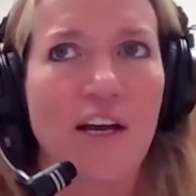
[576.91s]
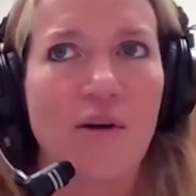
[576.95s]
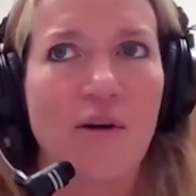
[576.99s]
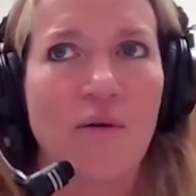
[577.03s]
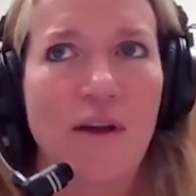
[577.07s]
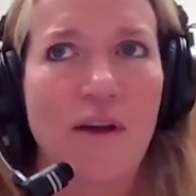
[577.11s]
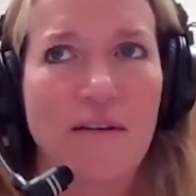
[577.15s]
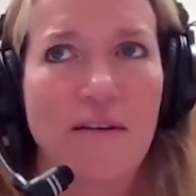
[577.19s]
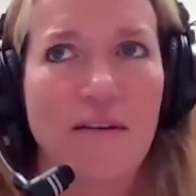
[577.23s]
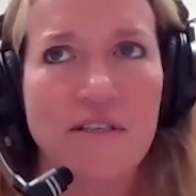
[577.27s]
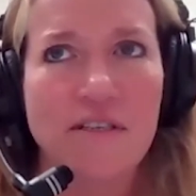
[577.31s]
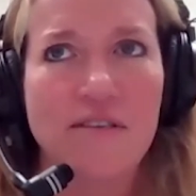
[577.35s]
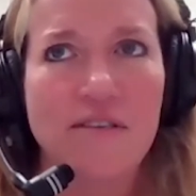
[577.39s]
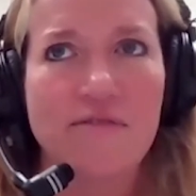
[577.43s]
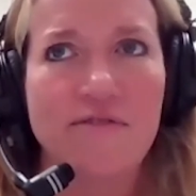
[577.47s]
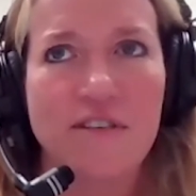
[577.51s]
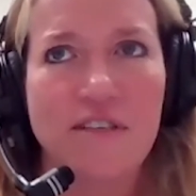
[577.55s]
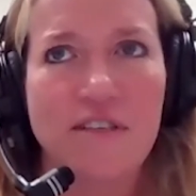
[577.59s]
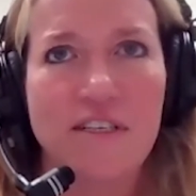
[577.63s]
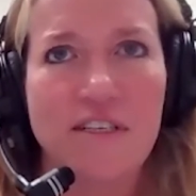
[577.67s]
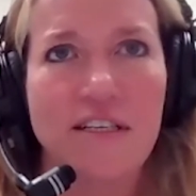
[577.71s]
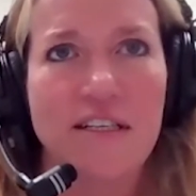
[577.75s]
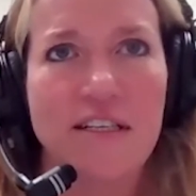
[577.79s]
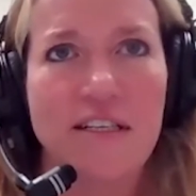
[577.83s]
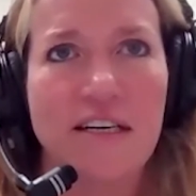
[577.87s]
We have this
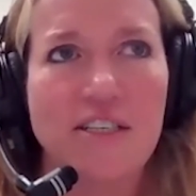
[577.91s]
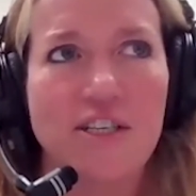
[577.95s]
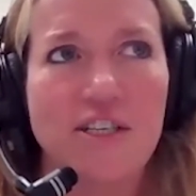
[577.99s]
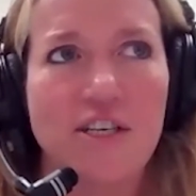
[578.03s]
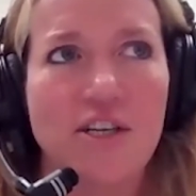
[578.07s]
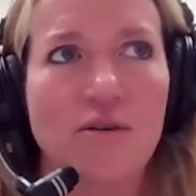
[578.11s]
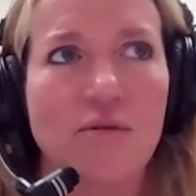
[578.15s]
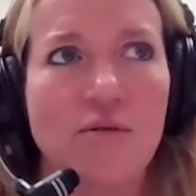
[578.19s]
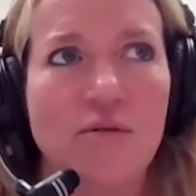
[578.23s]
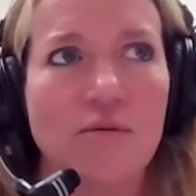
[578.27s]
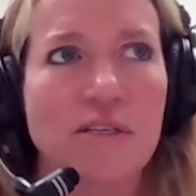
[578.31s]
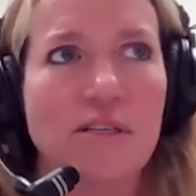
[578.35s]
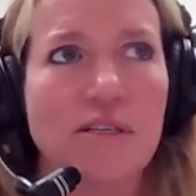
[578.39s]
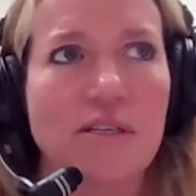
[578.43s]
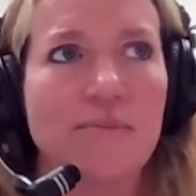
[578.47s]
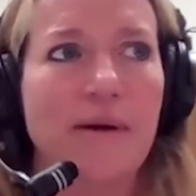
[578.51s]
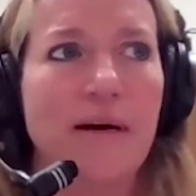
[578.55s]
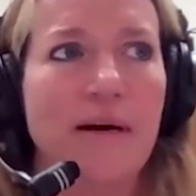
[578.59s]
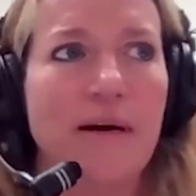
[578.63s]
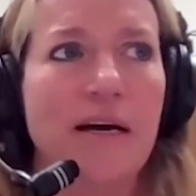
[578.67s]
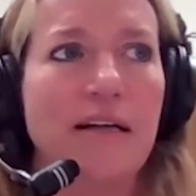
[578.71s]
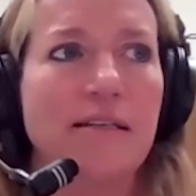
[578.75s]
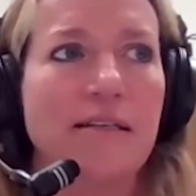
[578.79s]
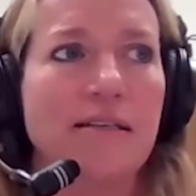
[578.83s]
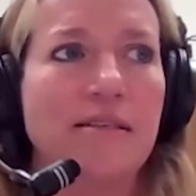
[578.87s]
physiological
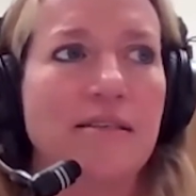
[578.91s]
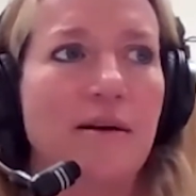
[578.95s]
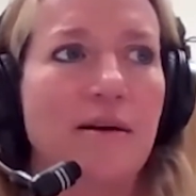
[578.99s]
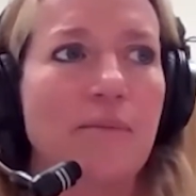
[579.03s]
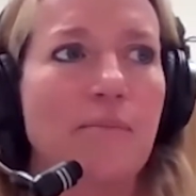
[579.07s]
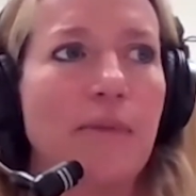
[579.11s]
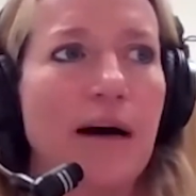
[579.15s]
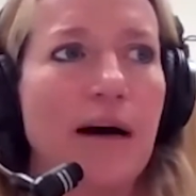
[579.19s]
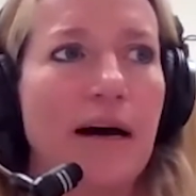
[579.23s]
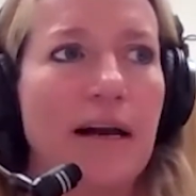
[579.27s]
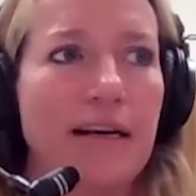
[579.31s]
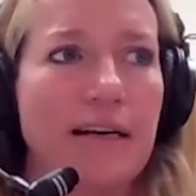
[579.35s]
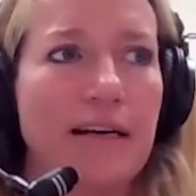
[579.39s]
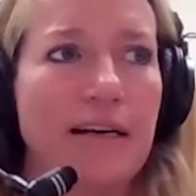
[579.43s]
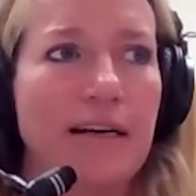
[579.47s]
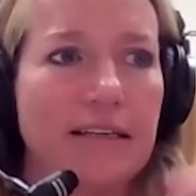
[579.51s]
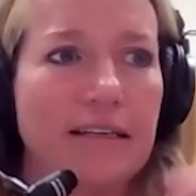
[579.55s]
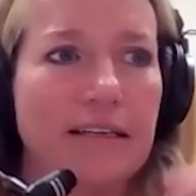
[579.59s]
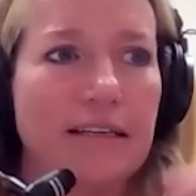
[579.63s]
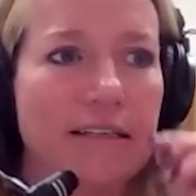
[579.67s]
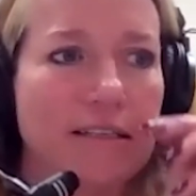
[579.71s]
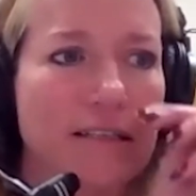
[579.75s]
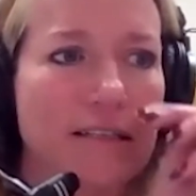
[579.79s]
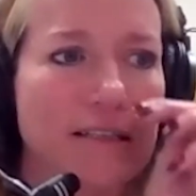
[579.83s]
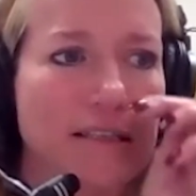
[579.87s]
response, our body
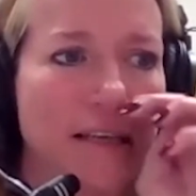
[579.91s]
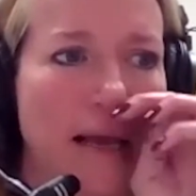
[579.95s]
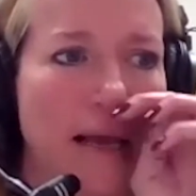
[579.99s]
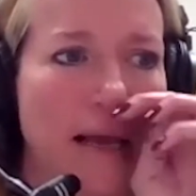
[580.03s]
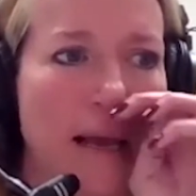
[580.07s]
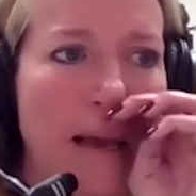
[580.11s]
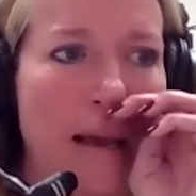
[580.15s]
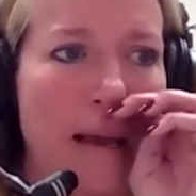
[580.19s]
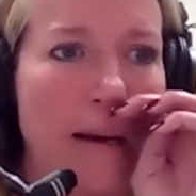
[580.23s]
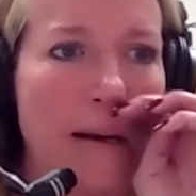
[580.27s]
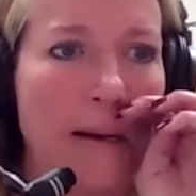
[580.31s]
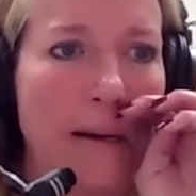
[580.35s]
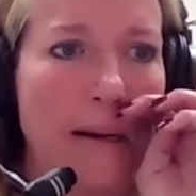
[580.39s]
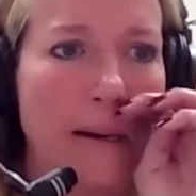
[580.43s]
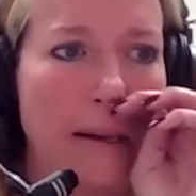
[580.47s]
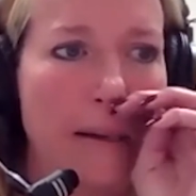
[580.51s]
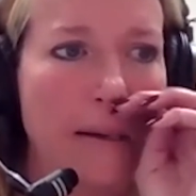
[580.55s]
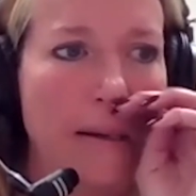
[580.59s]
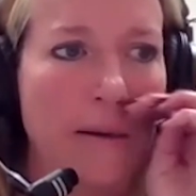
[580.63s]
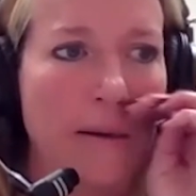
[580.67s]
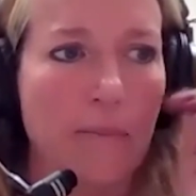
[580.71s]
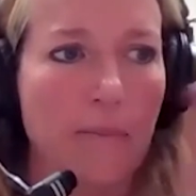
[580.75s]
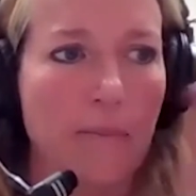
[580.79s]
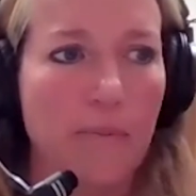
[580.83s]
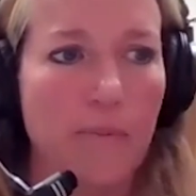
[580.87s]
does, and it
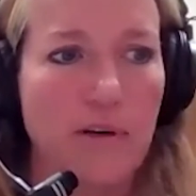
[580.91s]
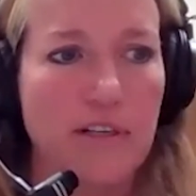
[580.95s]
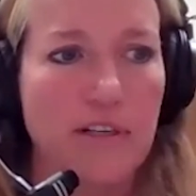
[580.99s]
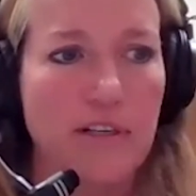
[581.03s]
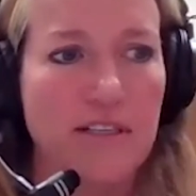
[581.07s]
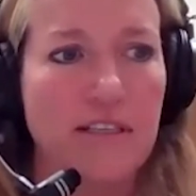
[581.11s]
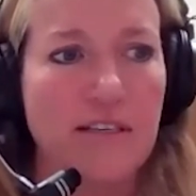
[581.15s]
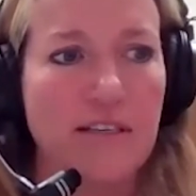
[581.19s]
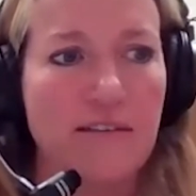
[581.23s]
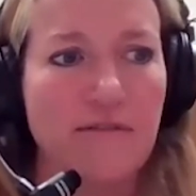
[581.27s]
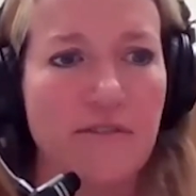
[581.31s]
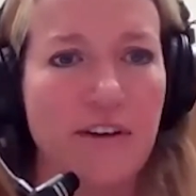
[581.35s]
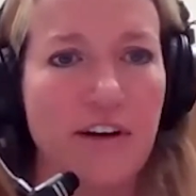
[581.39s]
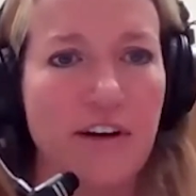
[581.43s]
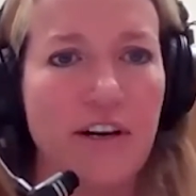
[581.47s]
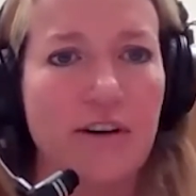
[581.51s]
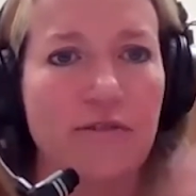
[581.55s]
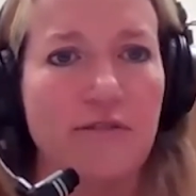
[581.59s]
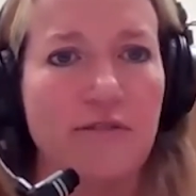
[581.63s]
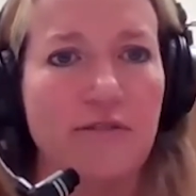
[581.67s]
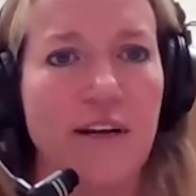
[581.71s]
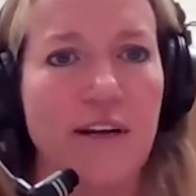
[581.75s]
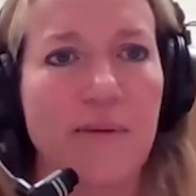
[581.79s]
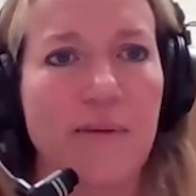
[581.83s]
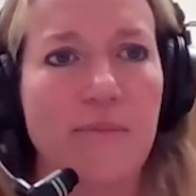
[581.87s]
can put us in fight or
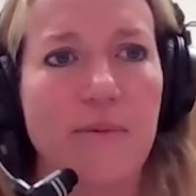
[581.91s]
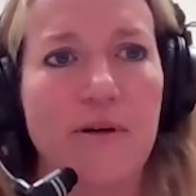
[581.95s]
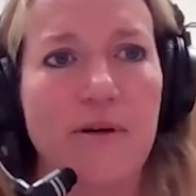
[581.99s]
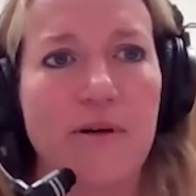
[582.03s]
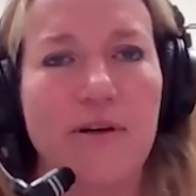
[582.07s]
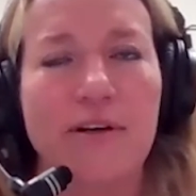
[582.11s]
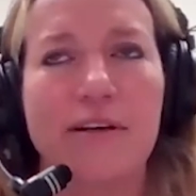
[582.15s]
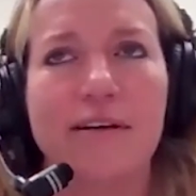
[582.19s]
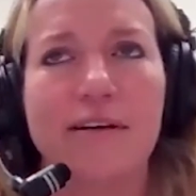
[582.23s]
flight mode.